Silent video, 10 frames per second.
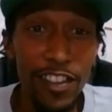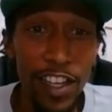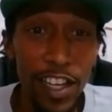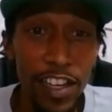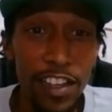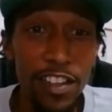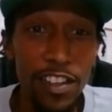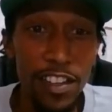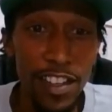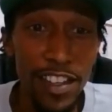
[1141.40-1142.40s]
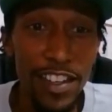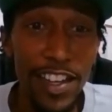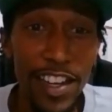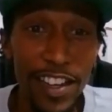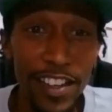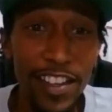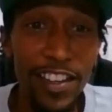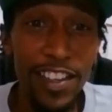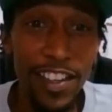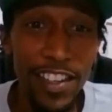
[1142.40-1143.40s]
Yeah.
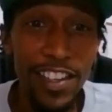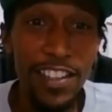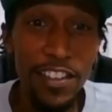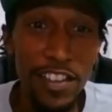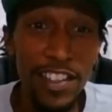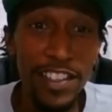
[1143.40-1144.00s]
As